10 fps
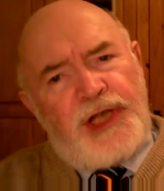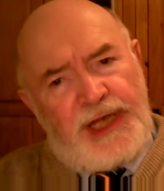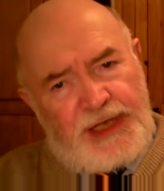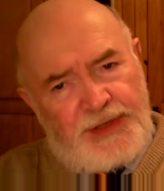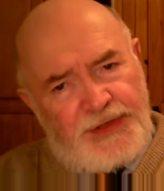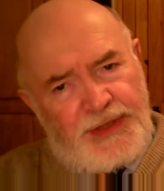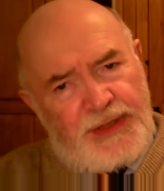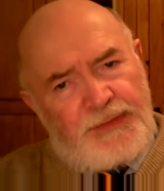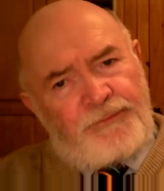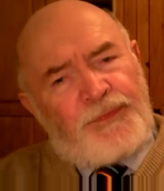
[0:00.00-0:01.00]
years
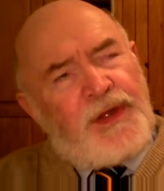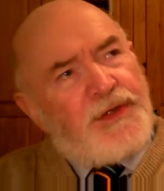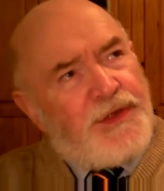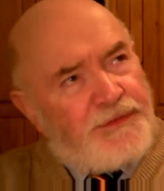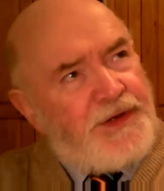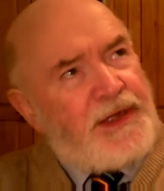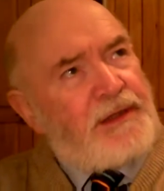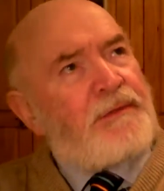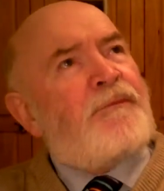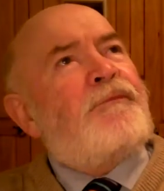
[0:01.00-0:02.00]
to fill.
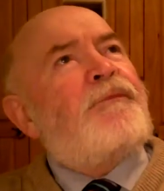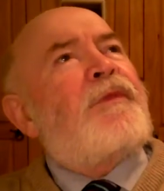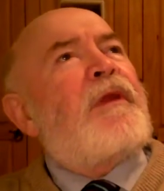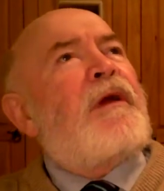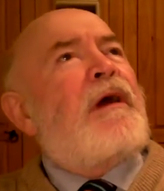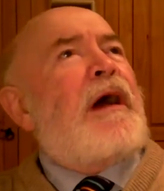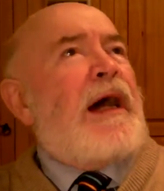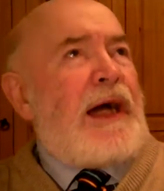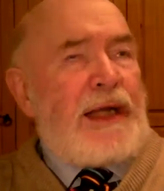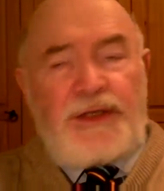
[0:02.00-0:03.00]

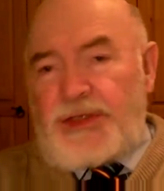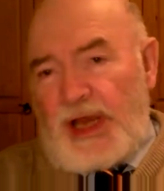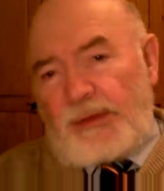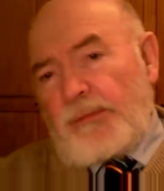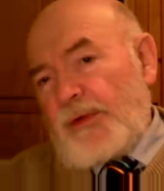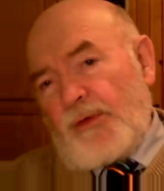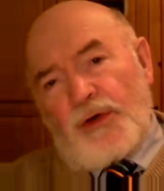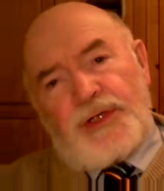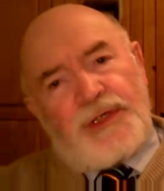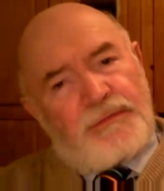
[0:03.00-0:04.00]
And same, of
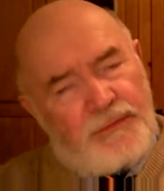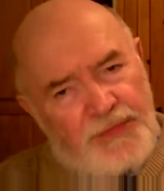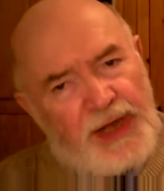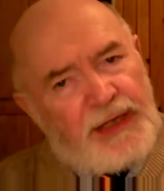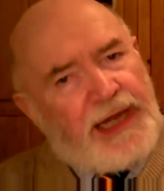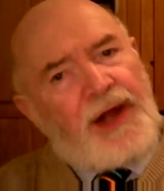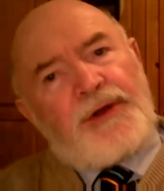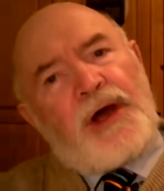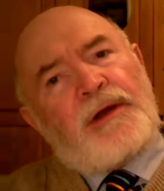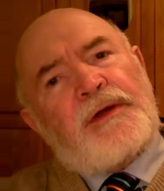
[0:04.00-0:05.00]
course, then it
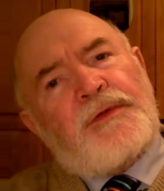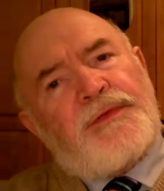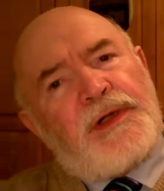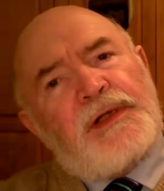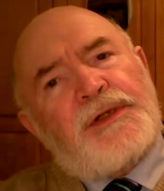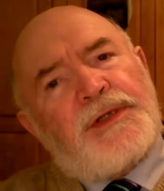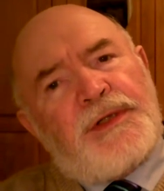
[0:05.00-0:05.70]
carried on and filled